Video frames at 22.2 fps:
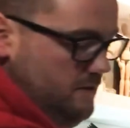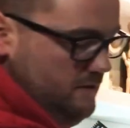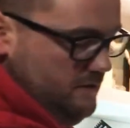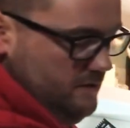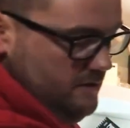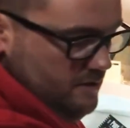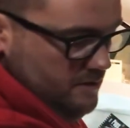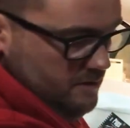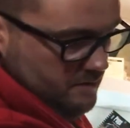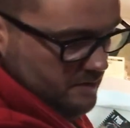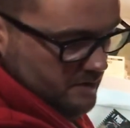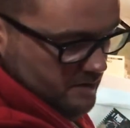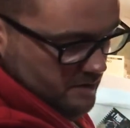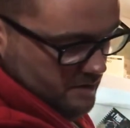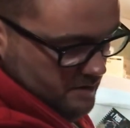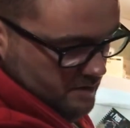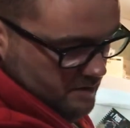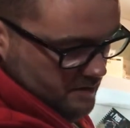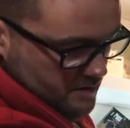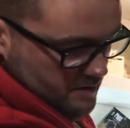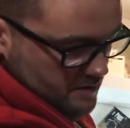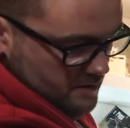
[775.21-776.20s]
This is where,
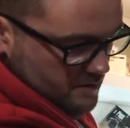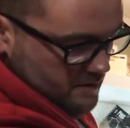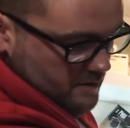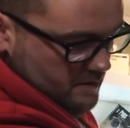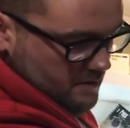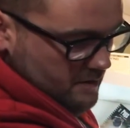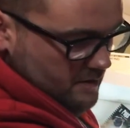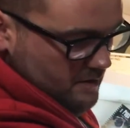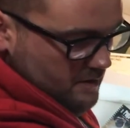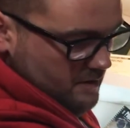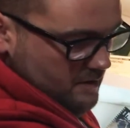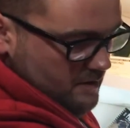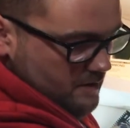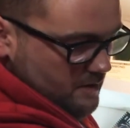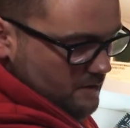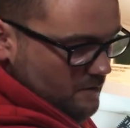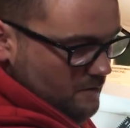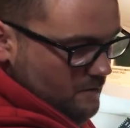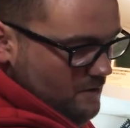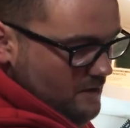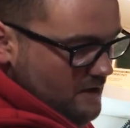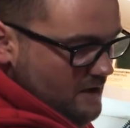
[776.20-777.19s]

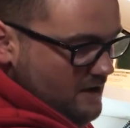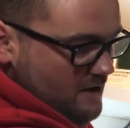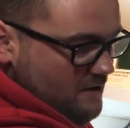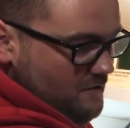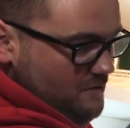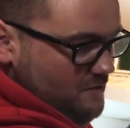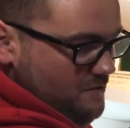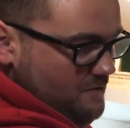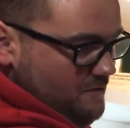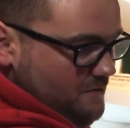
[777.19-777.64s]
wow.